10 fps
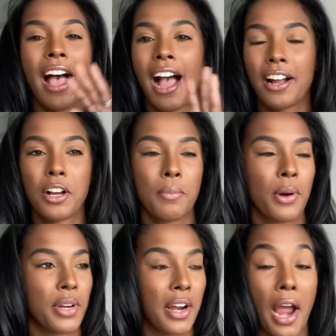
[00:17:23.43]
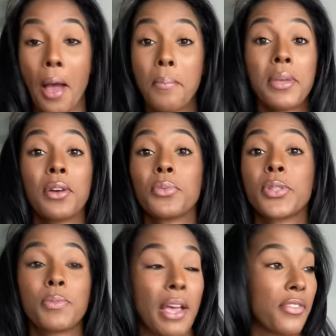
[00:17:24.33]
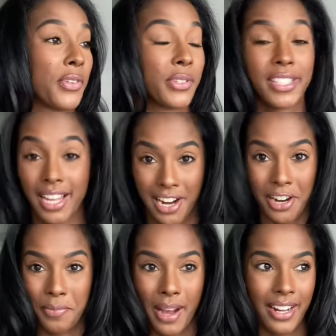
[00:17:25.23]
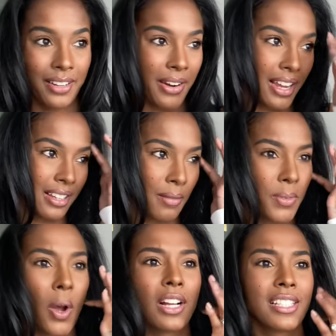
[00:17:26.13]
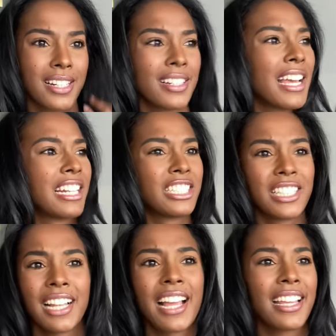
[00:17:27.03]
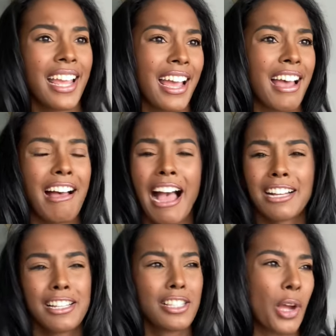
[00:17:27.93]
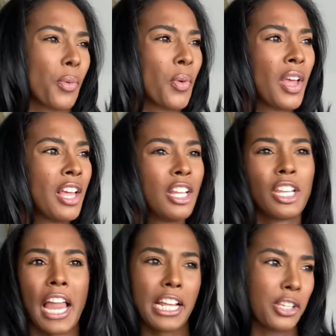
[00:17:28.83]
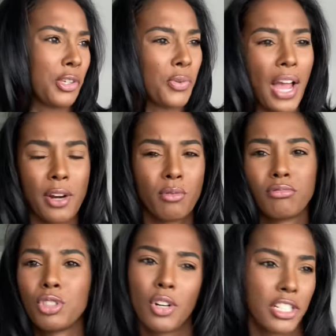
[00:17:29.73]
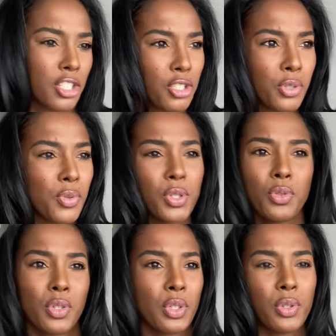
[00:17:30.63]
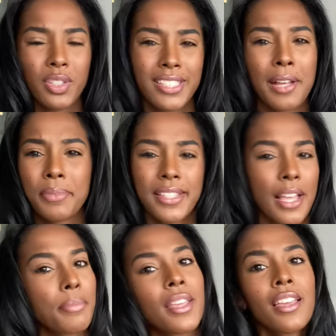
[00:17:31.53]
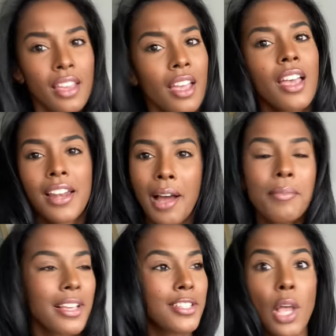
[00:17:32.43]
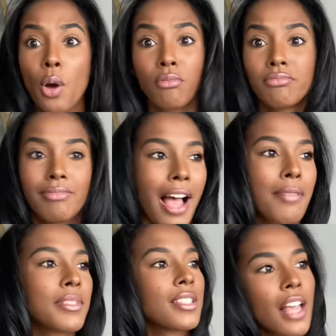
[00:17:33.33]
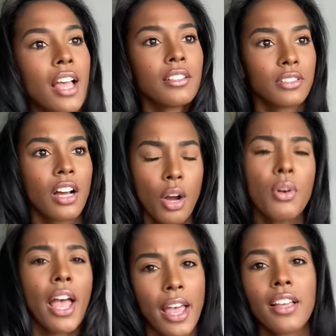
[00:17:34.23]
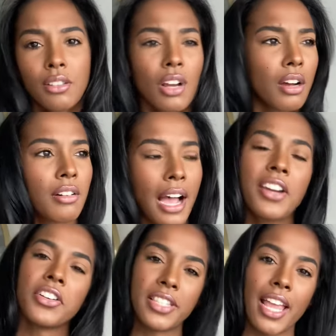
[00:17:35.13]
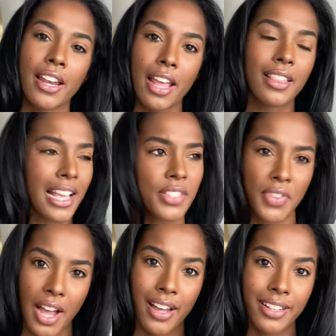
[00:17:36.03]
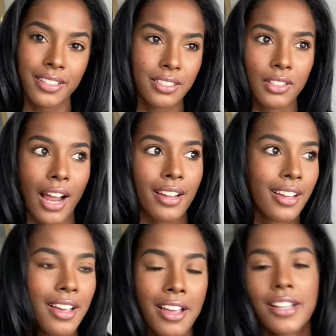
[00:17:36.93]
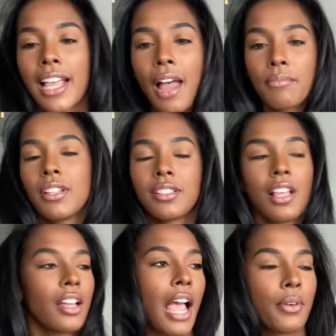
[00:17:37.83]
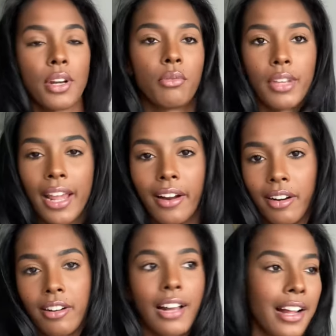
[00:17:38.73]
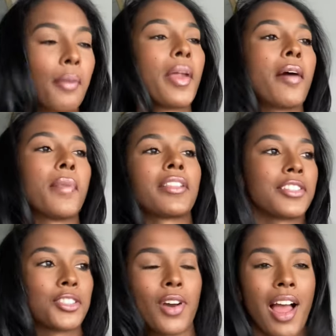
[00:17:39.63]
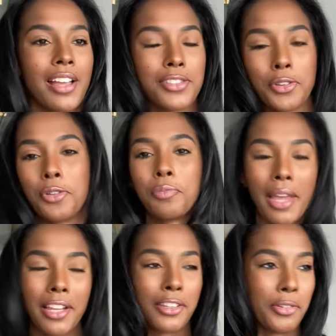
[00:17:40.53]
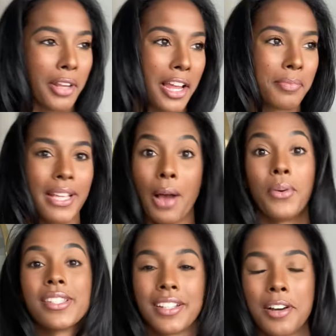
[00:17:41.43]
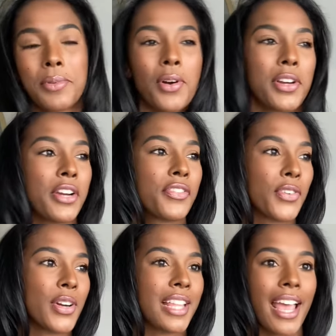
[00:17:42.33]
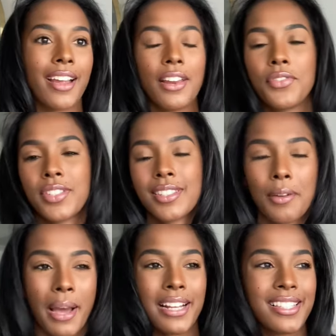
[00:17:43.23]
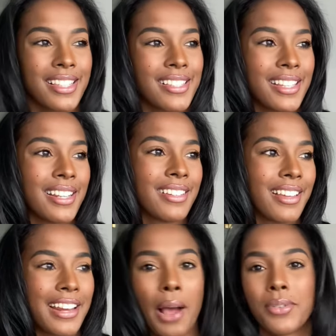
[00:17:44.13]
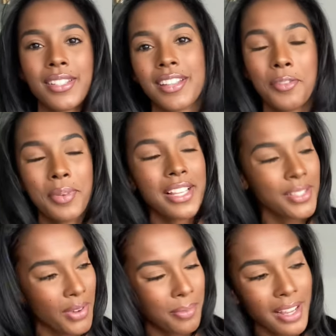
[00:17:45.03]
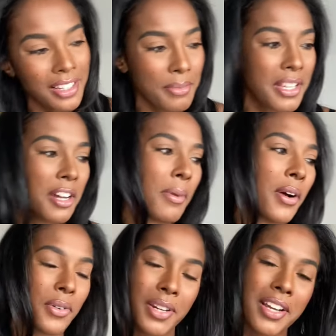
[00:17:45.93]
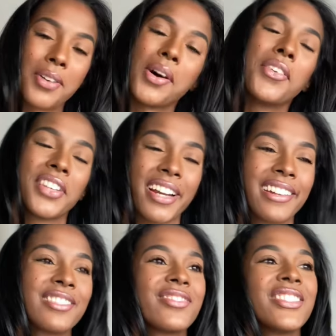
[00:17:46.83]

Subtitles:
I come on there, I'm being respectful to everybody, right? I'm talking to the lady. She like, yeah, I just don't like you. I don't trust you. You something, something. And I'm just like, okay, you know, I understand it. That's fine. You like, cause it's like, I don't care. Like, I'm not about to try to make you like me. I wasn't coming on there for that. If somebody sent it and I was just up late. So I'm like, let me come on and go over there.